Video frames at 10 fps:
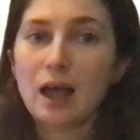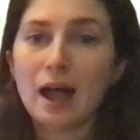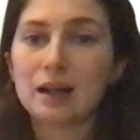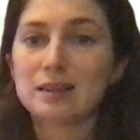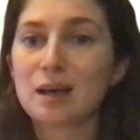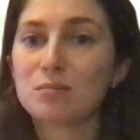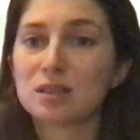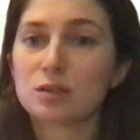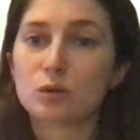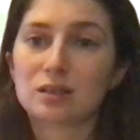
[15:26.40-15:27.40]
and attempted
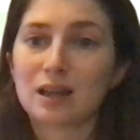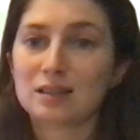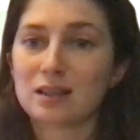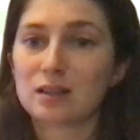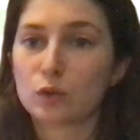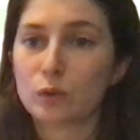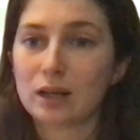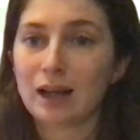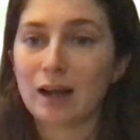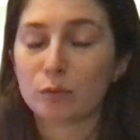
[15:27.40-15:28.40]
to assassinate the Queen
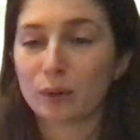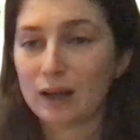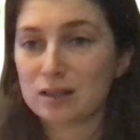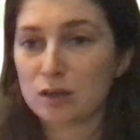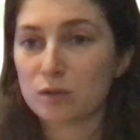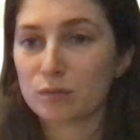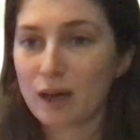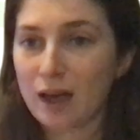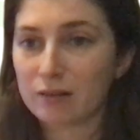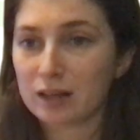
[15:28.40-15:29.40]
and replace her with
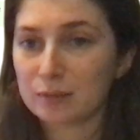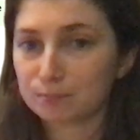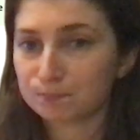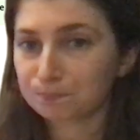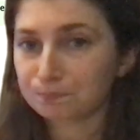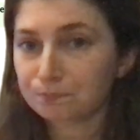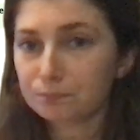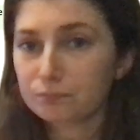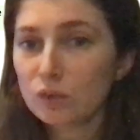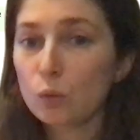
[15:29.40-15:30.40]
Mary.
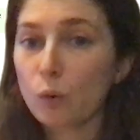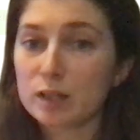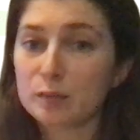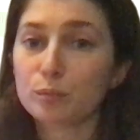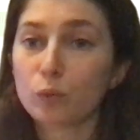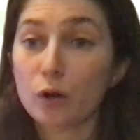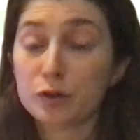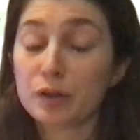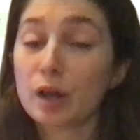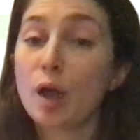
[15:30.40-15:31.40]
Whilst, whilst
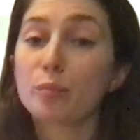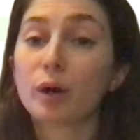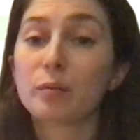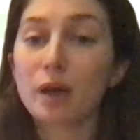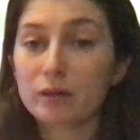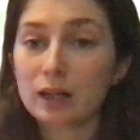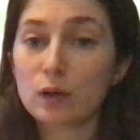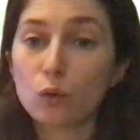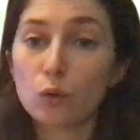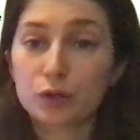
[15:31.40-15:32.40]
primarily
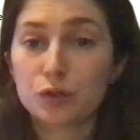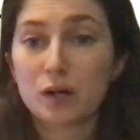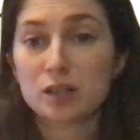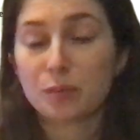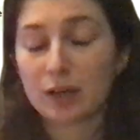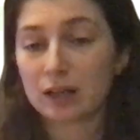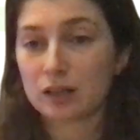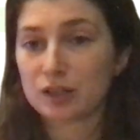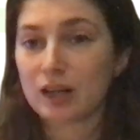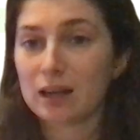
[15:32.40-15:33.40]
orchestrated by
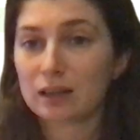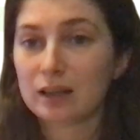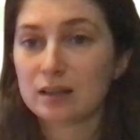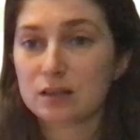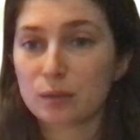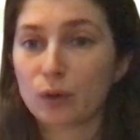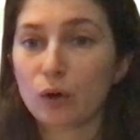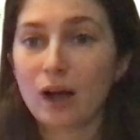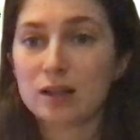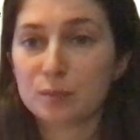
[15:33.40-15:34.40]
English Catholics, the plot
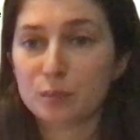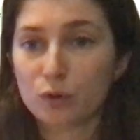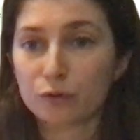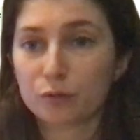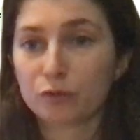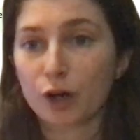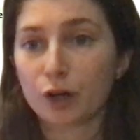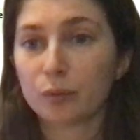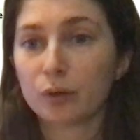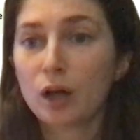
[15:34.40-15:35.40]
had support from
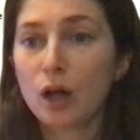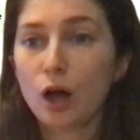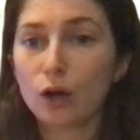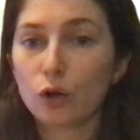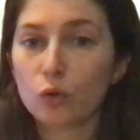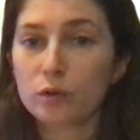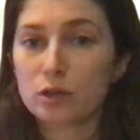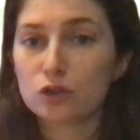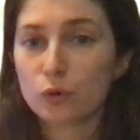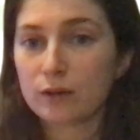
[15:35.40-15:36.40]
Rome, along with a
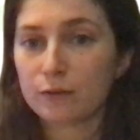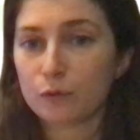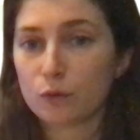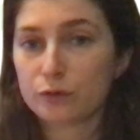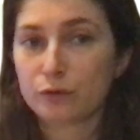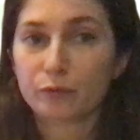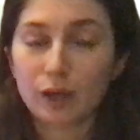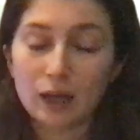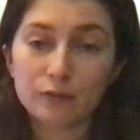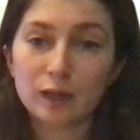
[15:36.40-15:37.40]
joint force from
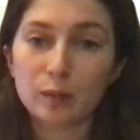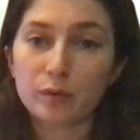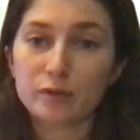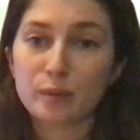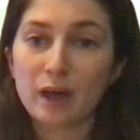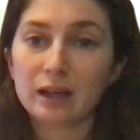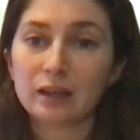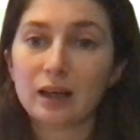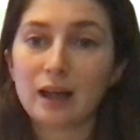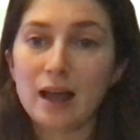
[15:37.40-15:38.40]
King Philip of Spain
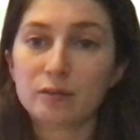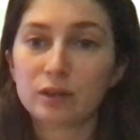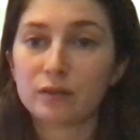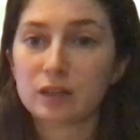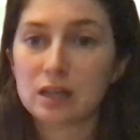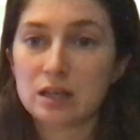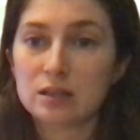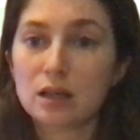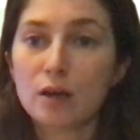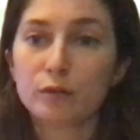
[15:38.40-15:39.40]
and Henry of Guise
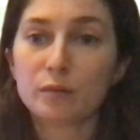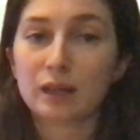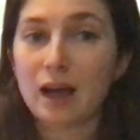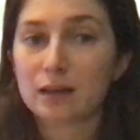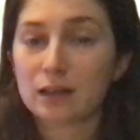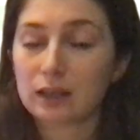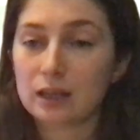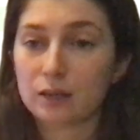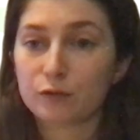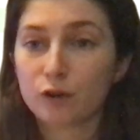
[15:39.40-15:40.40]
from the Catholic League
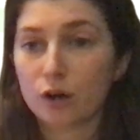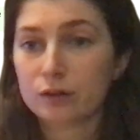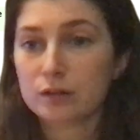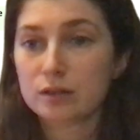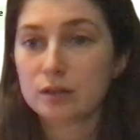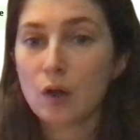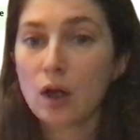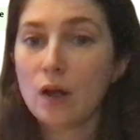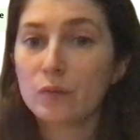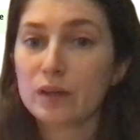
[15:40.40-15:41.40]
in France.
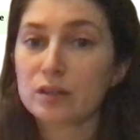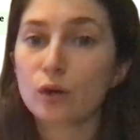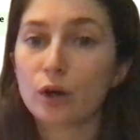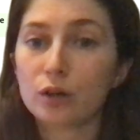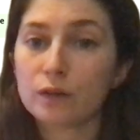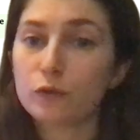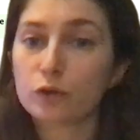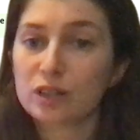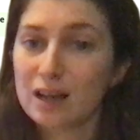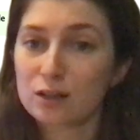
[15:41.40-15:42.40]
This not only
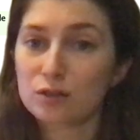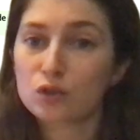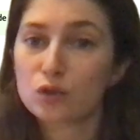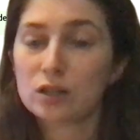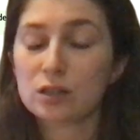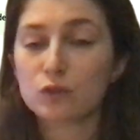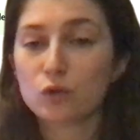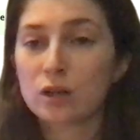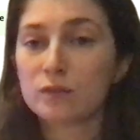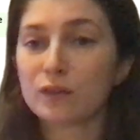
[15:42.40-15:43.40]
foreshadowed the Treaty of
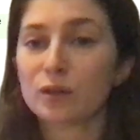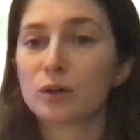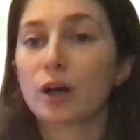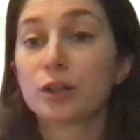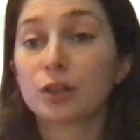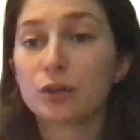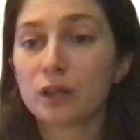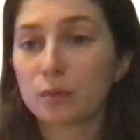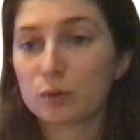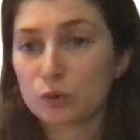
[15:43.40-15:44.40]
Joinville, a
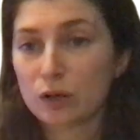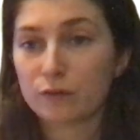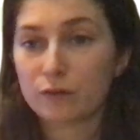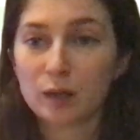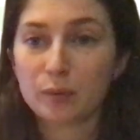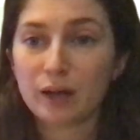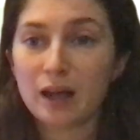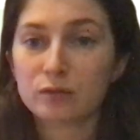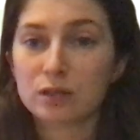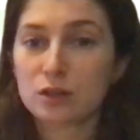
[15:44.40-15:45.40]
union between Philip and
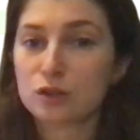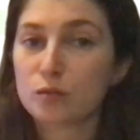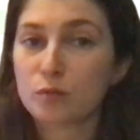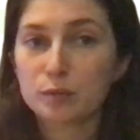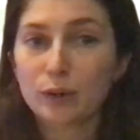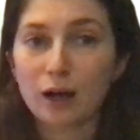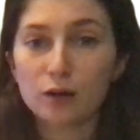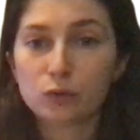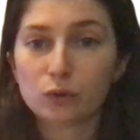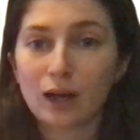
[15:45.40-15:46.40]
Henry, the two most
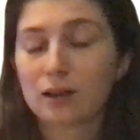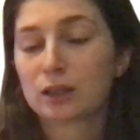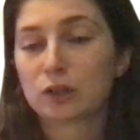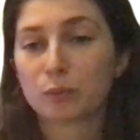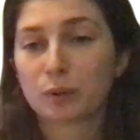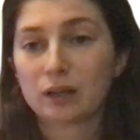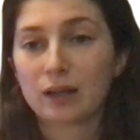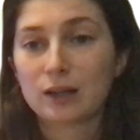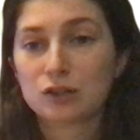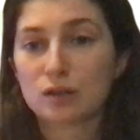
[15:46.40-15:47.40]
powerful Catholic European
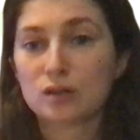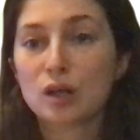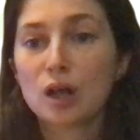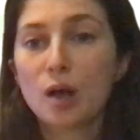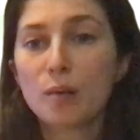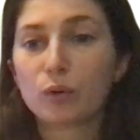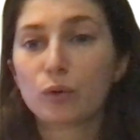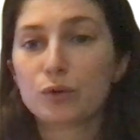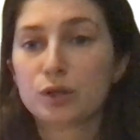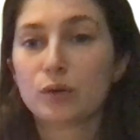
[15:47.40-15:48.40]
nations, but
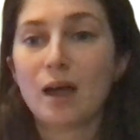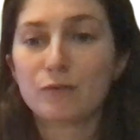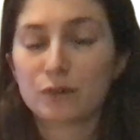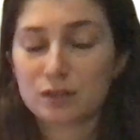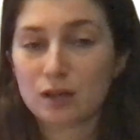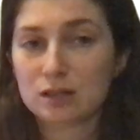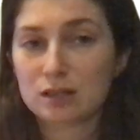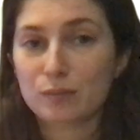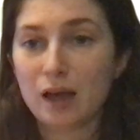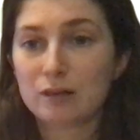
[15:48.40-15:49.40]
also emphasizes
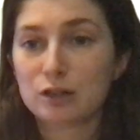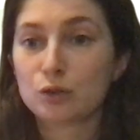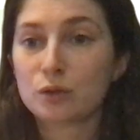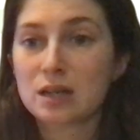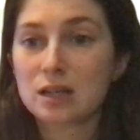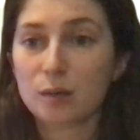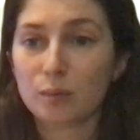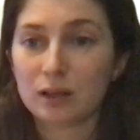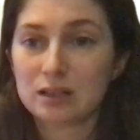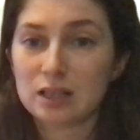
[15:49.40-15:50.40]
Mary's unique
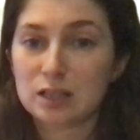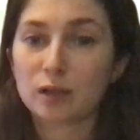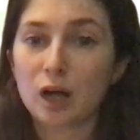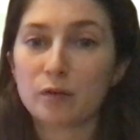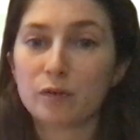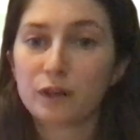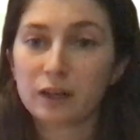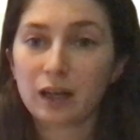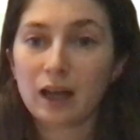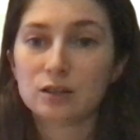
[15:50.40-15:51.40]
ability to become a
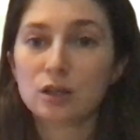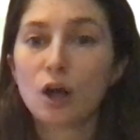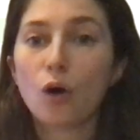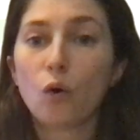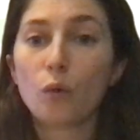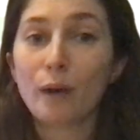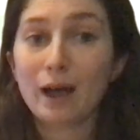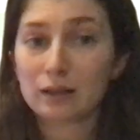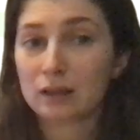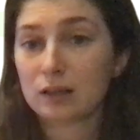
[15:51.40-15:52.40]
figurehead or
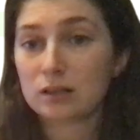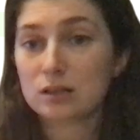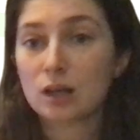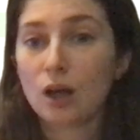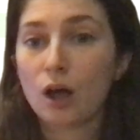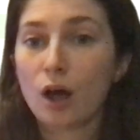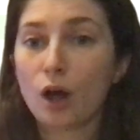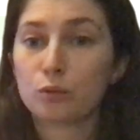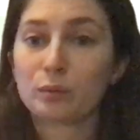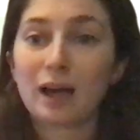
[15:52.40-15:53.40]
magnet
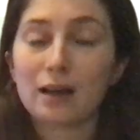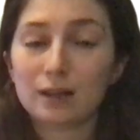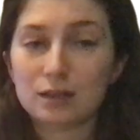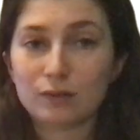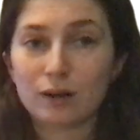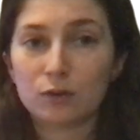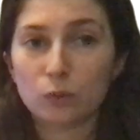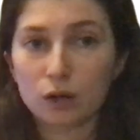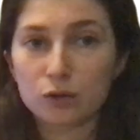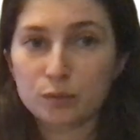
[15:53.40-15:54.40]
whom Catholics around the
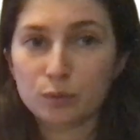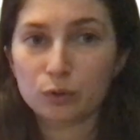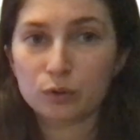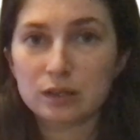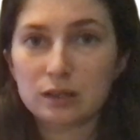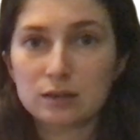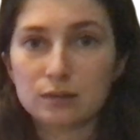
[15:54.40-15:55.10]
world supported.